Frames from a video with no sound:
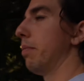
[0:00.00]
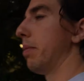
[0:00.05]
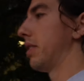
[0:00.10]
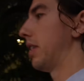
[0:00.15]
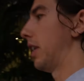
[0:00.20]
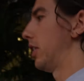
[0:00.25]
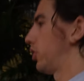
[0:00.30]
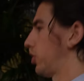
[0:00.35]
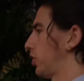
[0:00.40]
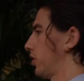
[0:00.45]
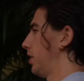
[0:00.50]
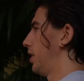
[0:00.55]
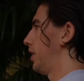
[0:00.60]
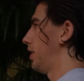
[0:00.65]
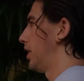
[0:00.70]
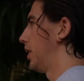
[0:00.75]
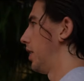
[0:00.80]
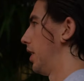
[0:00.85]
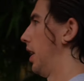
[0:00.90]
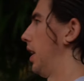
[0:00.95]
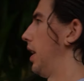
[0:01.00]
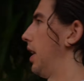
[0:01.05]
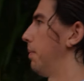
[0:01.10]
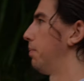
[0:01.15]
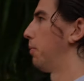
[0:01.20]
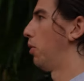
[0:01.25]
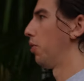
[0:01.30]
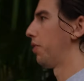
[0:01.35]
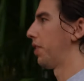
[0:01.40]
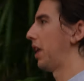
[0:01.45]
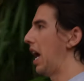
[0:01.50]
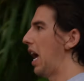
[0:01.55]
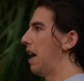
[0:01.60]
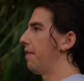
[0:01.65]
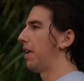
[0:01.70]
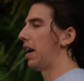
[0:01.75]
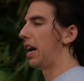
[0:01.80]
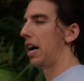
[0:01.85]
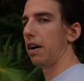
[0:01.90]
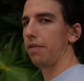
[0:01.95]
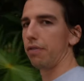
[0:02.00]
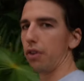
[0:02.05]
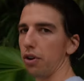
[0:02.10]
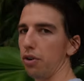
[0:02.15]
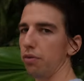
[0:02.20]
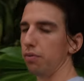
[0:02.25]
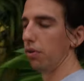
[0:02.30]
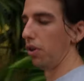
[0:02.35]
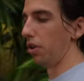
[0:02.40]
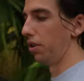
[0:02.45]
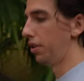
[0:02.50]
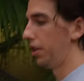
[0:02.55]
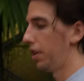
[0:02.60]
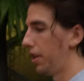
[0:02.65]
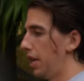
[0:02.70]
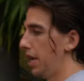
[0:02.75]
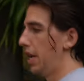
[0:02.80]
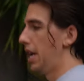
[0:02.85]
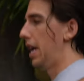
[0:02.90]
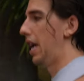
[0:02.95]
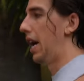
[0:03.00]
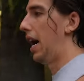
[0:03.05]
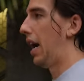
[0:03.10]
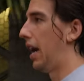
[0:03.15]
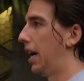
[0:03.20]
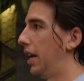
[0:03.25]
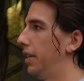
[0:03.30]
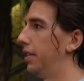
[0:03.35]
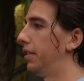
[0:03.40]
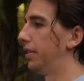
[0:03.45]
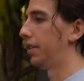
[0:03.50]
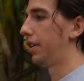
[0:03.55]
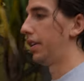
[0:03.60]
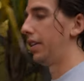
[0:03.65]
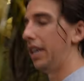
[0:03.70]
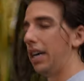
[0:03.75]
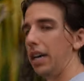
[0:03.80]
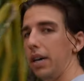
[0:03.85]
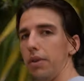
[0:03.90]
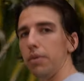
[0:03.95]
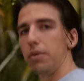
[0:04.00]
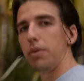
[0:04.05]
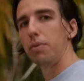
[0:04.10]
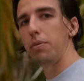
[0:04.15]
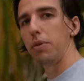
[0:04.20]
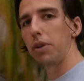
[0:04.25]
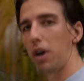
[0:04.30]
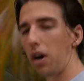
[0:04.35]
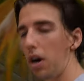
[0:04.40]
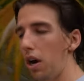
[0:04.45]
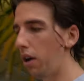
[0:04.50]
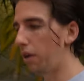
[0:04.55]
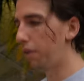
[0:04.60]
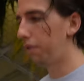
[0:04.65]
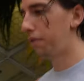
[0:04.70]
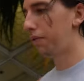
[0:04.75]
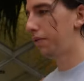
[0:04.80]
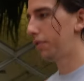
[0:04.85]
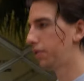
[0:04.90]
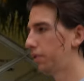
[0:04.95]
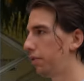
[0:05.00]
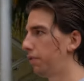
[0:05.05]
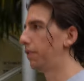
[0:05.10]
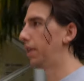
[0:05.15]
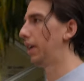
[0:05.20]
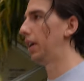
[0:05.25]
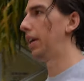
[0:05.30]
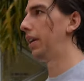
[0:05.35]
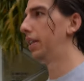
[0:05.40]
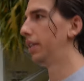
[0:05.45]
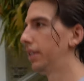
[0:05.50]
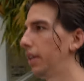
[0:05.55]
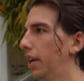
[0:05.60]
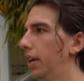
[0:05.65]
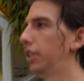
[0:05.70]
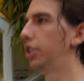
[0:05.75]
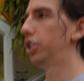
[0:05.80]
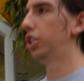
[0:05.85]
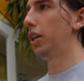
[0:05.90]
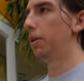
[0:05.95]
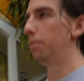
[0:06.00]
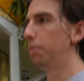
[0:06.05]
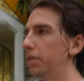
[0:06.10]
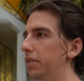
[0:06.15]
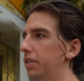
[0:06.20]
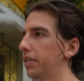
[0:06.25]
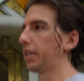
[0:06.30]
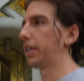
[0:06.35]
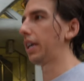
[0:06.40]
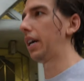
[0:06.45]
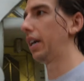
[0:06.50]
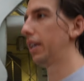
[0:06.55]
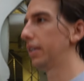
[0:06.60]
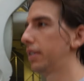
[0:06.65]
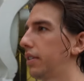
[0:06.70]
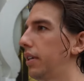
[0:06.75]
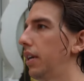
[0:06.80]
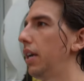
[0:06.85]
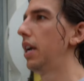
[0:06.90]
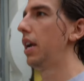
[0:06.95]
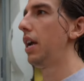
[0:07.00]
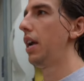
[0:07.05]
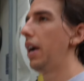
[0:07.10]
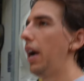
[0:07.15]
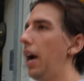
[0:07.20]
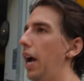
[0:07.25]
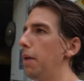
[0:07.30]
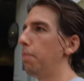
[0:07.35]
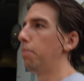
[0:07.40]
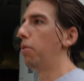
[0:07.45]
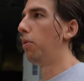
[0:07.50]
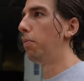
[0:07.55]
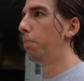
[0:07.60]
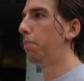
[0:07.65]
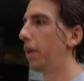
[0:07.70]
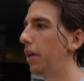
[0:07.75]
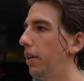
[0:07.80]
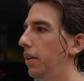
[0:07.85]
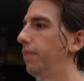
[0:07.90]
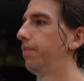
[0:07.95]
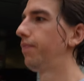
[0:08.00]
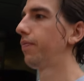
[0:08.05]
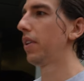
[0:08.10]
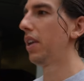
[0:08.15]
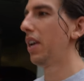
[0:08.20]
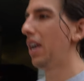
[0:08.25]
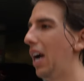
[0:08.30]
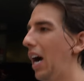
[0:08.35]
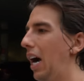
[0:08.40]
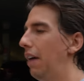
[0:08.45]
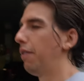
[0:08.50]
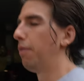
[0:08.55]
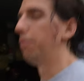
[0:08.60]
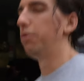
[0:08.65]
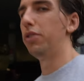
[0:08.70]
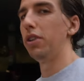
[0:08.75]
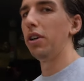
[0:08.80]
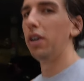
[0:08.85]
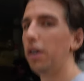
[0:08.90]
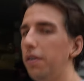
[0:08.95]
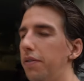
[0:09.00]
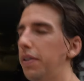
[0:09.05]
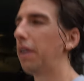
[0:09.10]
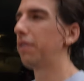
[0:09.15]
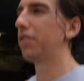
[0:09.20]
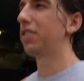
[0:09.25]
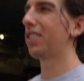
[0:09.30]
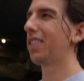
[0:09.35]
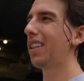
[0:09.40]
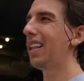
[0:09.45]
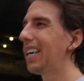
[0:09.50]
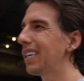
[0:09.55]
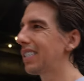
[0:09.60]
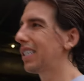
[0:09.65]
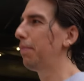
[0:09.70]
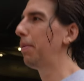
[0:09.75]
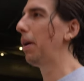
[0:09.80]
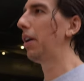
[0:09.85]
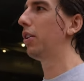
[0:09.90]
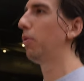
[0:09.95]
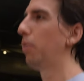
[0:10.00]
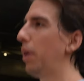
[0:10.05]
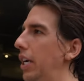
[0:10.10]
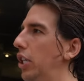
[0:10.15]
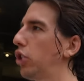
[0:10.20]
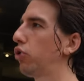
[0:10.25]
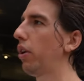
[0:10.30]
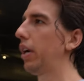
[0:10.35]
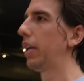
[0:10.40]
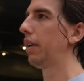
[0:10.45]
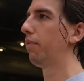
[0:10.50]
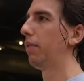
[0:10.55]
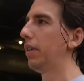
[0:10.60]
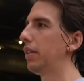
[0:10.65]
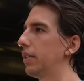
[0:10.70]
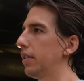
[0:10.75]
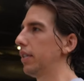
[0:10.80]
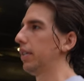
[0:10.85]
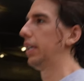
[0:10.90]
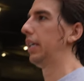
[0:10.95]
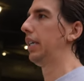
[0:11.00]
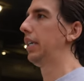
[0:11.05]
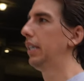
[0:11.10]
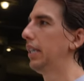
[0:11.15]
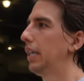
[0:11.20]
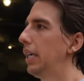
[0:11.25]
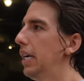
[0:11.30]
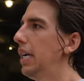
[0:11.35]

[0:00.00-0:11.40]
potentially more than I ever have on a run. And now we are off to find a gym to get a pump in. I've observed that I've slacked a bit on the weight training recently,